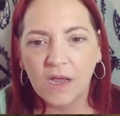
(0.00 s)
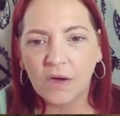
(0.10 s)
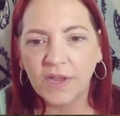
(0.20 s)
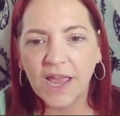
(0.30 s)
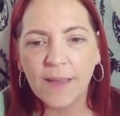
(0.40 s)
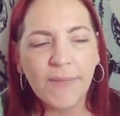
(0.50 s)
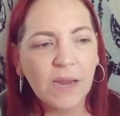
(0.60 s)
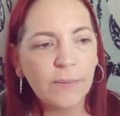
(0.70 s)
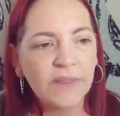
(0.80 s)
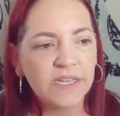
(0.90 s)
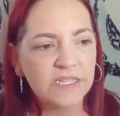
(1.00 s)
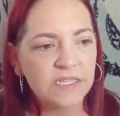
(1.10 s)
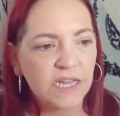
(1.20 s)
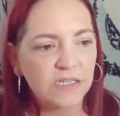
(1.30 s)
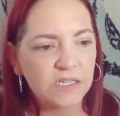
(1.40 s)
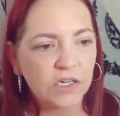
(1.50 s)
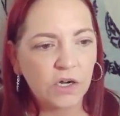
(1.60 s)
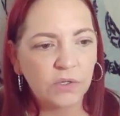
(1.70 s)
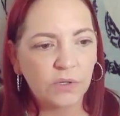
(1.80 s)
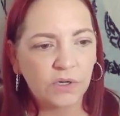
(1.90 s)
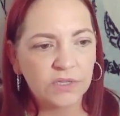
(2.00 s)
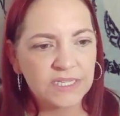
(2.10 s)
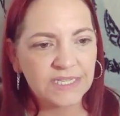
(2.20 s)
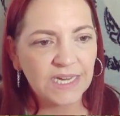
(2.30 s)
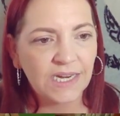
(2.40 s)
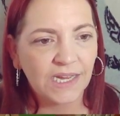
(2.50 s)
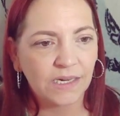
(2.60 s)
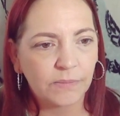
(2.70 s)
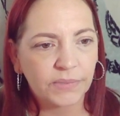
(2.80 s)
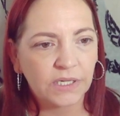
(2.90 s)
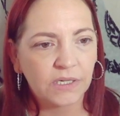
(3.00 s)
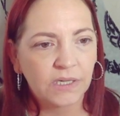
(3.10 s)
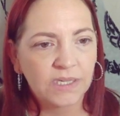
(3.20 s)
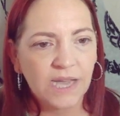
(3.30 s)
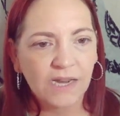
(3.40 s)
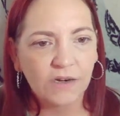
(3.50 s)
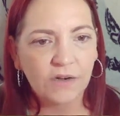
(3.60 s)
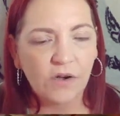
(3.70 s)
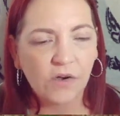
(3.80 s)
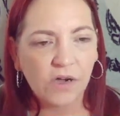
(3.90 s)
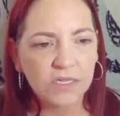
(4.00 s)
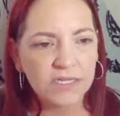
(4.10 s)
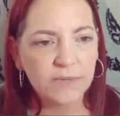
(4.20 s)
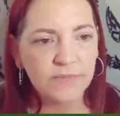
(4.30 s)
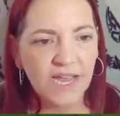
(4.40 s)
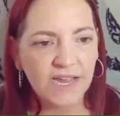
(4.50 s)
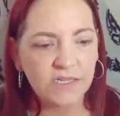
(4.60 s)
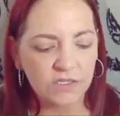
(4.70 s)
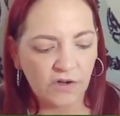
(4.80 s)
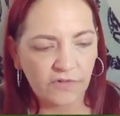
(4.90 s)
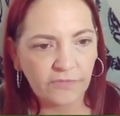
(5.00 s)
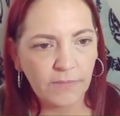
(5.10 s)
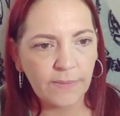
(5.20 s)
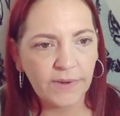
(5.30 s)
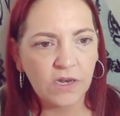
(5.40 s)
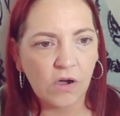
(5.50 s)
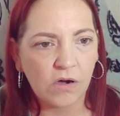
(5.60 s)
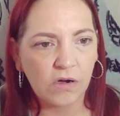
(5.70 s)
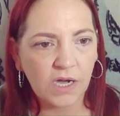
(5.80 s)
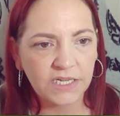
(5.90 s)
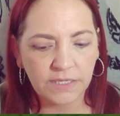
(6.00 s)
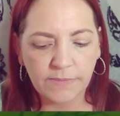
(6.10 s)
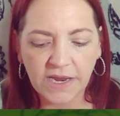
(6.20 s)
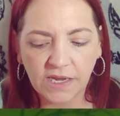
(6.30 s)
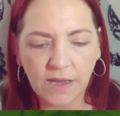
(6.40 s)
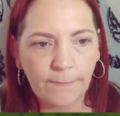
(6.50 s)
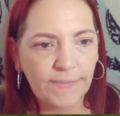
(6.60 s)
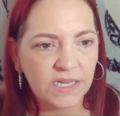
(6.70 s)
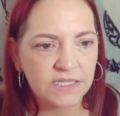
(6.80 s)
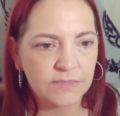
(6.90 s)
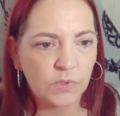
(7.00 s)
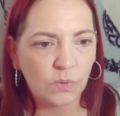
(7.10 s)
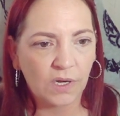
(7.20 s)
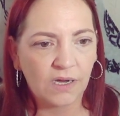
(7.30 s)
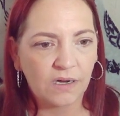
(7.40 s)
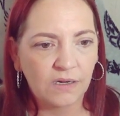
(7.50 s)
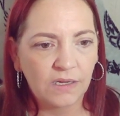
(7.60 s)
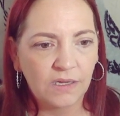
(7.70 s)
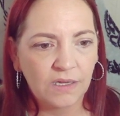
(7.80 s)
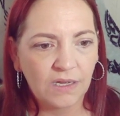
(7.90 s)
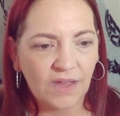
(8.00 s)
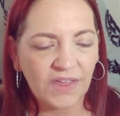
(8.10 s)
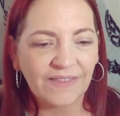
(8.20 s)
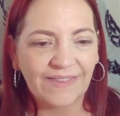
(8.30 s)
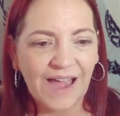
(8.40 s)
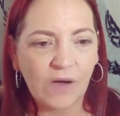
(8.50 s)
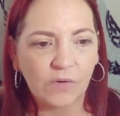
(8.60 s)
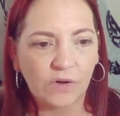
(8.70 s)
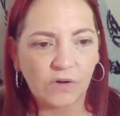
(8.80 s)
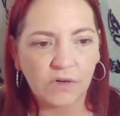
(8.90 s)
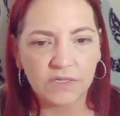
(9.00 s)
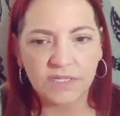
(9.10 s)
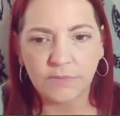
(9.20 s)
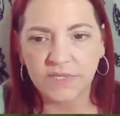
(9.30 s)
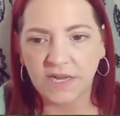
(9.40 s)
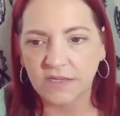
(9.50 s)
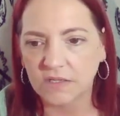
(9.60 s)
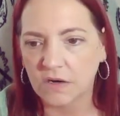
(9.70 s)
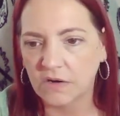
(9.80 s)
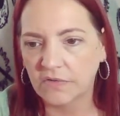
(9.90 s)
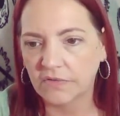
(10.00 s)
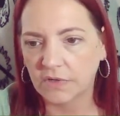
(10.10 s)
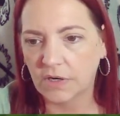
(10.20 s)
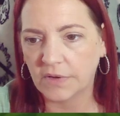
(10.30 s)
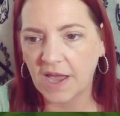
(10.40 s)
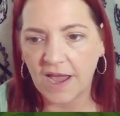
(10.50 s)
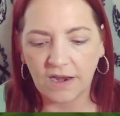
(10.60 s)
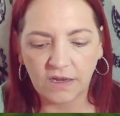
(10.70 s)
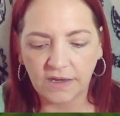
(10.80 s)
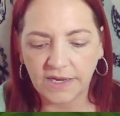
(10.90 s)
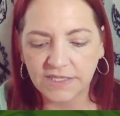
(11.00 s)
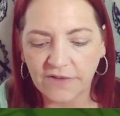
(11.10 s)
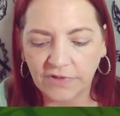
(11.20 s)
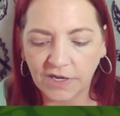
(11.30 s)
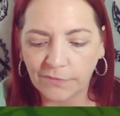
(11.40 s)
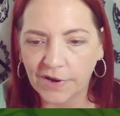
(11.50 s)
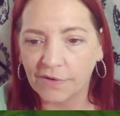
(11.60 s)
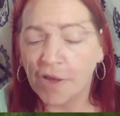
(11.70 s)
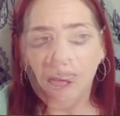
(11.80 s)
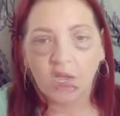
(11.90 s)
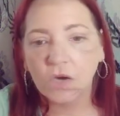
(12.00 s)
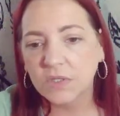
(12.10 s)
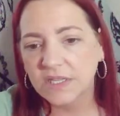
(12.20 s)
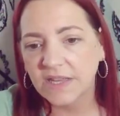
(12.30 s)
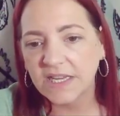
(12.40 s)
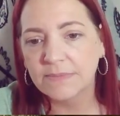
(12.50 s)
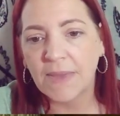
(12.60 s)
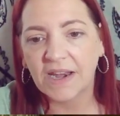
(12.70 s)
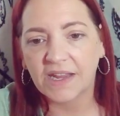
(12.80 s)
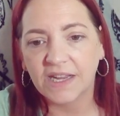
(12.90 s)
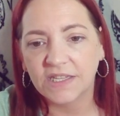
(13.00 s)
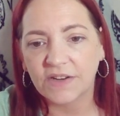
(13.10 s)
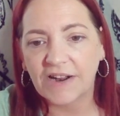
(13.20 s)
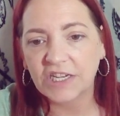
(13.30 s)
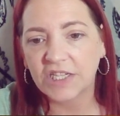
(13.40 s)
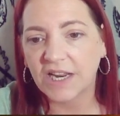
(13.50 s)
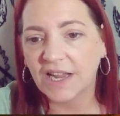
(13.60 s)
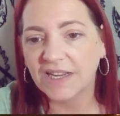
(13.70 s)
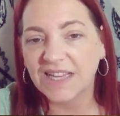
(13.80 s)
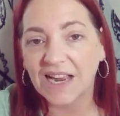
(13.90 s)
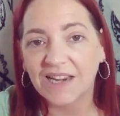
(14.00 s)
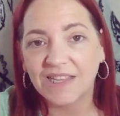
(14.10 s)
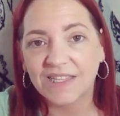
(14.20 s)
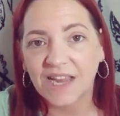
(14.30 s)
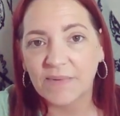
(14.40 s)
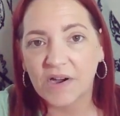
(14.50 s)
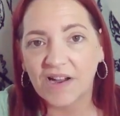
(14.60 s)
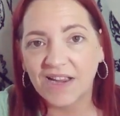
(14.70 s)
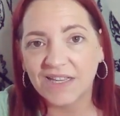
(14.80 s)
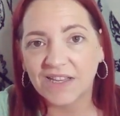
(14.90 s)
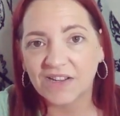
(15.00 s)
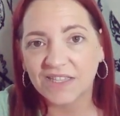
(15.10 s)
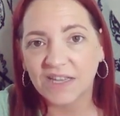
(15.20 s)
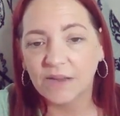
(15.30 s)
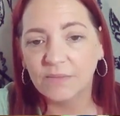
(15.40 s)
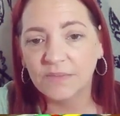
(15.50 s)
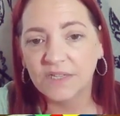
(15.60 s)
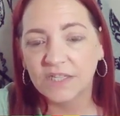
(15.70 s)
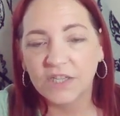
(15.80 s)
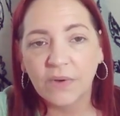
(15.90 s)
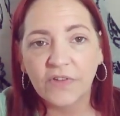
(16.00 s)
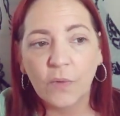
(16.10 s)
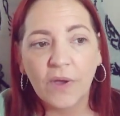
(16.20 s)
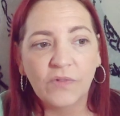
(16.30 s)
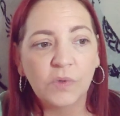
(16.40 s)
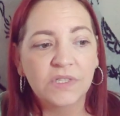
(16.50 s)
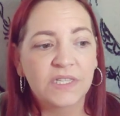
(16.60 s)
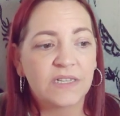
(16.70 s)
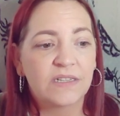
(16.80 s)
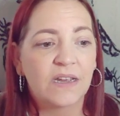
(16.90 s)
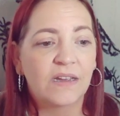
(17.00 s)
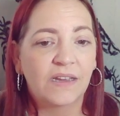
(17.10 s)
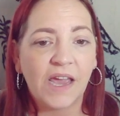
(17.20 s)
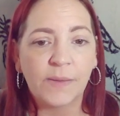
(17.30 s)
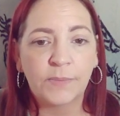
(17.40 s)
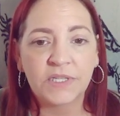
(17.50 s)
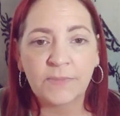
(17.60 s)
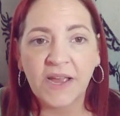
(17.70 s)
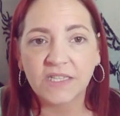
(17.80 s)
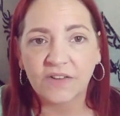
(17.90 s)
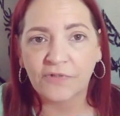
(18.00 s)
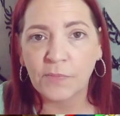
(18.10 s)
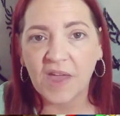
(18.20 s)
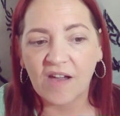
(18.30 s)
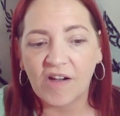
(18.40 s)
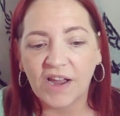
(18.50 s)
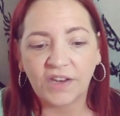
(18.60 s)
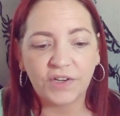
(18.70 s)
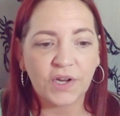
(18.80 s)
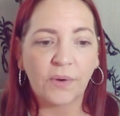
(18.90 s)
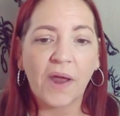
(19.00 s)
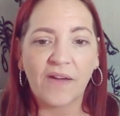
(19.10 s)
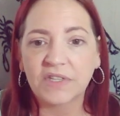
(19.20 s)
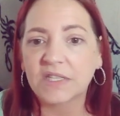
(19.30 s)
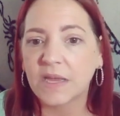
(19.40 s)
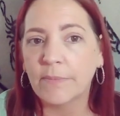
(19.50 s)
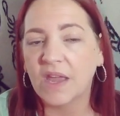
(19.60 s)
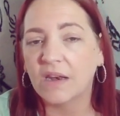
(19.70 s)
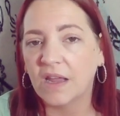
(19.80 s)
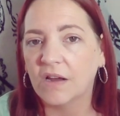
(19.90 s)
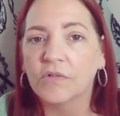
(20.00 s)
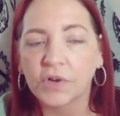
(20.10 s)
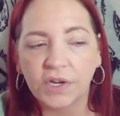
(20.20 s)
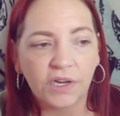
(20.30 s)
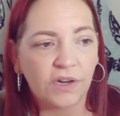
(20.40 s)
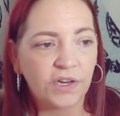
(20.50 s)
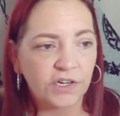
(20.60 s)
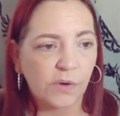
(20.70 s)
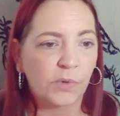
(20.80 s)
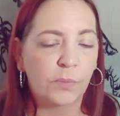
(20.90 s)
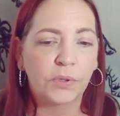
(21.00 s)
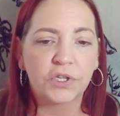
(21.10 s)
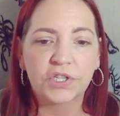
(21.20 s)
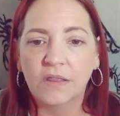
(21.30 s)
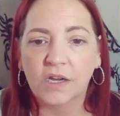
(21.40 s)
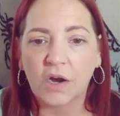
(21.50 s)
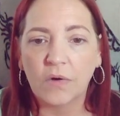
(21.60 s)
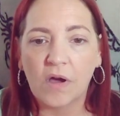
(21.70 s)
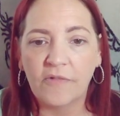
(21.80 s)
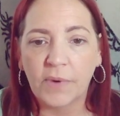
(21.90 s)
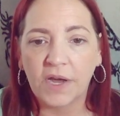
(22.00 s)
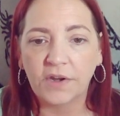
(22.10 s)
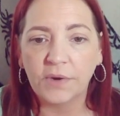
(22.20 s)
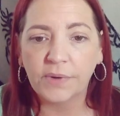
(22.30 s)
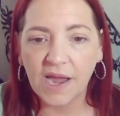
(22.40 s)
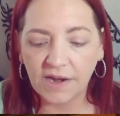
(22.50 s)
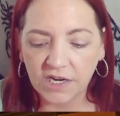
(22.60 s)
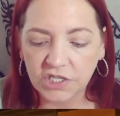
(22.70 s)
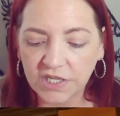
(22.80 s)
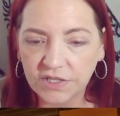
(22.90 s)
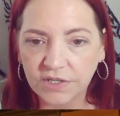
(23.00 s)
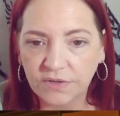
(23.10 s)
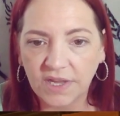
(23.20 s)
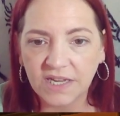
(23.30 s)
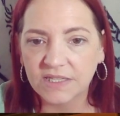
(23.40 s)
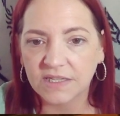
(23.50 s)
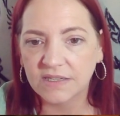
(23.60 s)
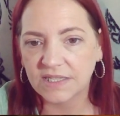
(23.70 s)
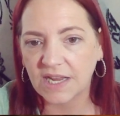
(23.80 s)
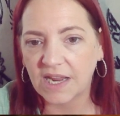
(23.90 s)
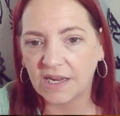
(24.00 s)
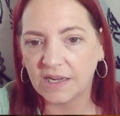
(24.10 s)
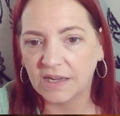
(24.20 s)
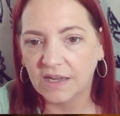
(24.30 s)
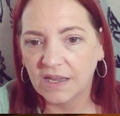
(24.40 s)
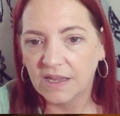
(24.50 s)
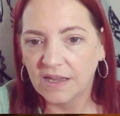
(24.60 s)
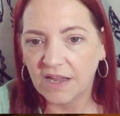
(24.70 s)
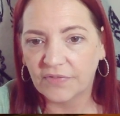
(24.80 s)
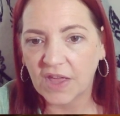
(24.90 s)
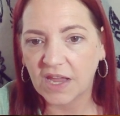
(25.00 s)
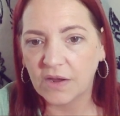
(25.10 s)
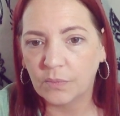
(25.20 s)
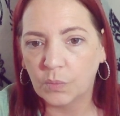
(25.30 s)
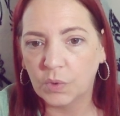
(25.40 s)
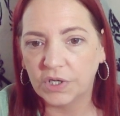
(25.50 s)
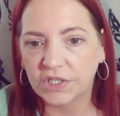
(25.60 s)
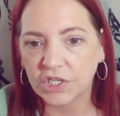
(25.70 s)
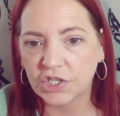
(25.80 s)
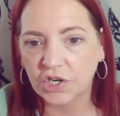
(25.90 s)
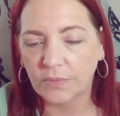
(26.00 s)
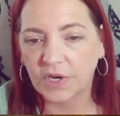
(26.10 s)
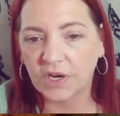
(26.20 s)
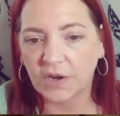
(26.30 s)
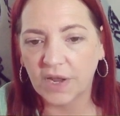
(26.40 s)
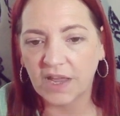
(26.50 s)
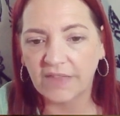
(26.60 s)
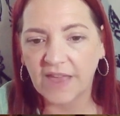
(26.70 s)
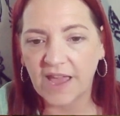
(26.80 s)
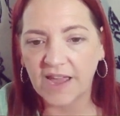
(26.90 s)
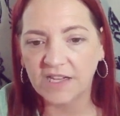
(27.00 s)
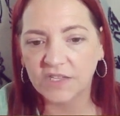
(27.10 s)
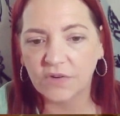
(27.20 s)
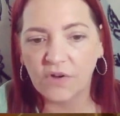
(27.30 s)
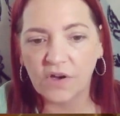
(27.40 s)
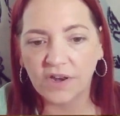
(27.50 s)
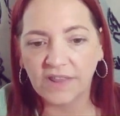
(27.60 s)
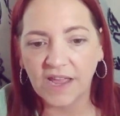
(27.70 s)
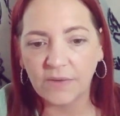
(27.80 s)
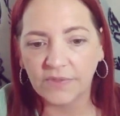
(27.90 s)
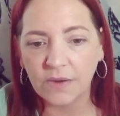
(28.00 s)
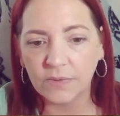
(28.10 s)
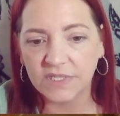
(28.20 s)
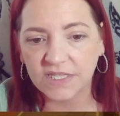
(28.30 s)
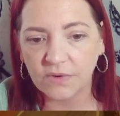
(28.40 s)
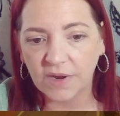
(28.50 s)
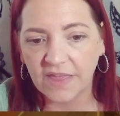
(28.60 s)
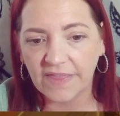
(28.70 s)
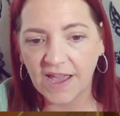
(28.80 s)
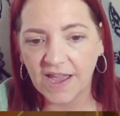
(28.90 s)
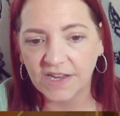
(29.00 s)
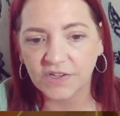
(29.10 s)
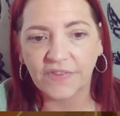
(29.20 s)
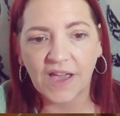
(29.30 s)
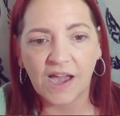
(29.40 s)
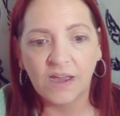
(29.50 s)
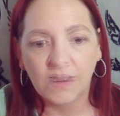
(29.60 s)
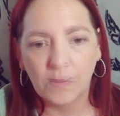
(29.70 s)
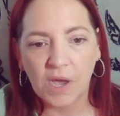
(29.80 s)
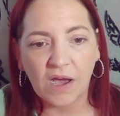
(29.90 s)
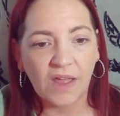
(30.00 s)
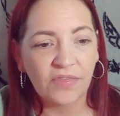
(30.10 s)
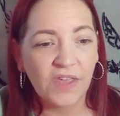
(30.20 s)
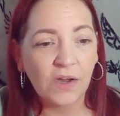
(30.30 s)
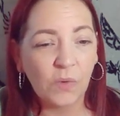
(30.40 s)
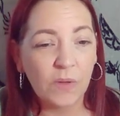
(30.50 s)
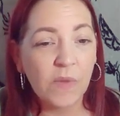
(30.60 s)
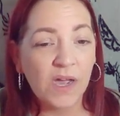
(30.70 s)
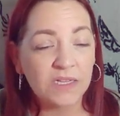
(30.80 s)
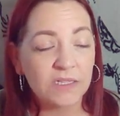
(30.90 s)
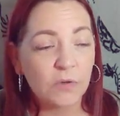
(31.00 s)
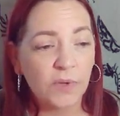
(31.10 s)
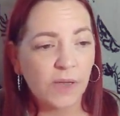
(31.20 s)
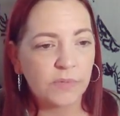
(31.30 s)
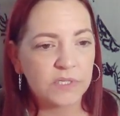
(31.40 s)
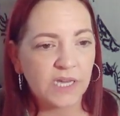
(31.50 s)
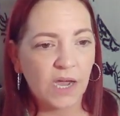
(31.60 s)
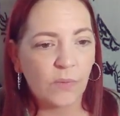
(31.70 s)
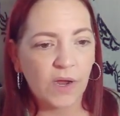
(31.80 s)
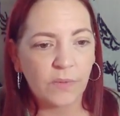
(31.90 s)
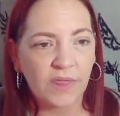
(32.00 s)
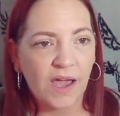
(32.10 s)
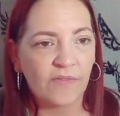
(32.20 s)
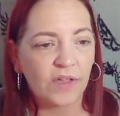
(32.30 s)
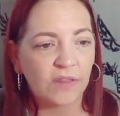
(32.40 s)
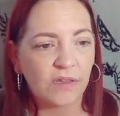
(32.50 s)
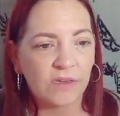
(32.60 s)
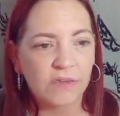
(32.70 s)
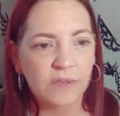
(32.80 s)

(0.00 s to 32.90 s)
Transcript: Oh yeah, maybe this thing to go on the ceiling, but is that going to knock our Sims' heads off? Maybe not. I did make it a bit smaller. I think that will knock our Sims' heads off. Oh yeah, look, it definitely will. Oh, so these mannequins are actually exactly the same height as our Sims. So if you ever wanted to get a perspective from their height and you don't have a Sim in here, or, you know, you don't want to push the go live button, you can actually do this and see if they would hit their heads or not. And they would still hit their head on that. But I think we might still be able to get away with having it.